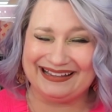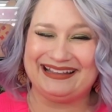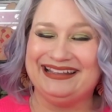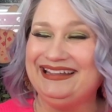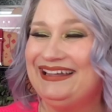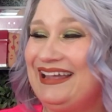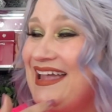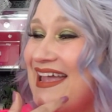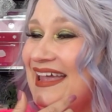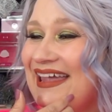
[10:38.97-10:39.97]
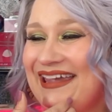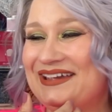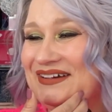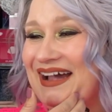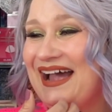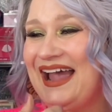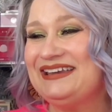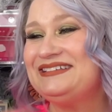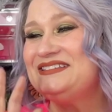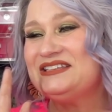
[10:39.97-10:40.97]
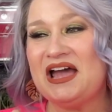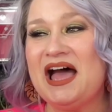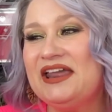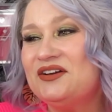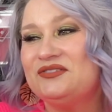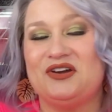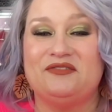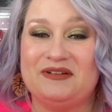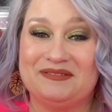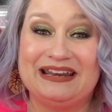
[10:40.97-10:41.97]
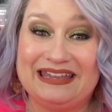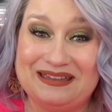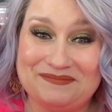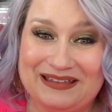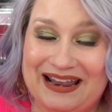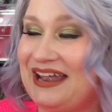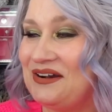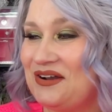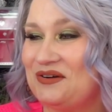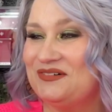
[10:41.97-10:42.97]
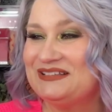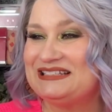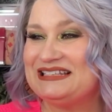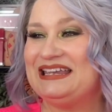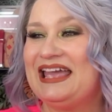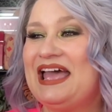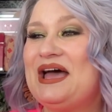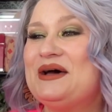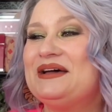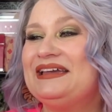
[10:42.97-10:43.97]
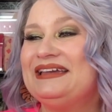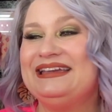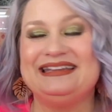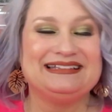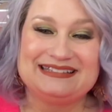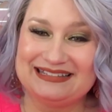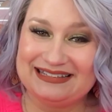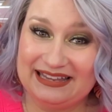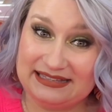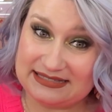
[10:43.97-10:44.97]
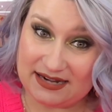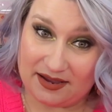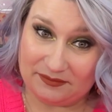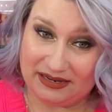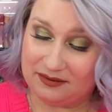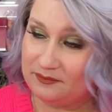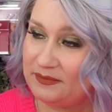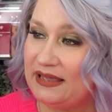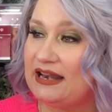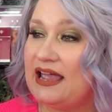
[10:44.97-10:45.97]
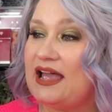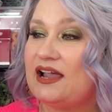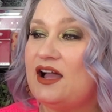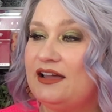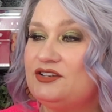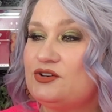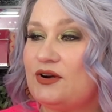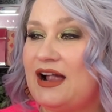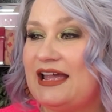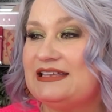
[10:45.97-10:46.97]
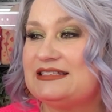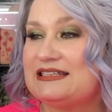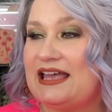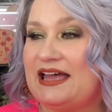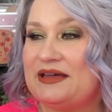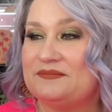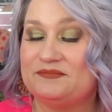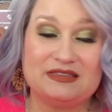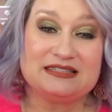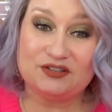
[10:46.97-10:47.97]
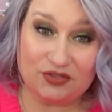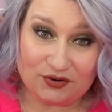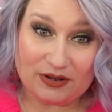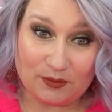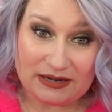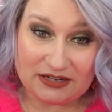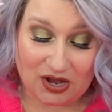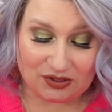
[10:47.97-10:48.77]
Yeah, I don't know if I'm going to keep it. I don't know. We'll see. It's not me. But contour eyes, still $31.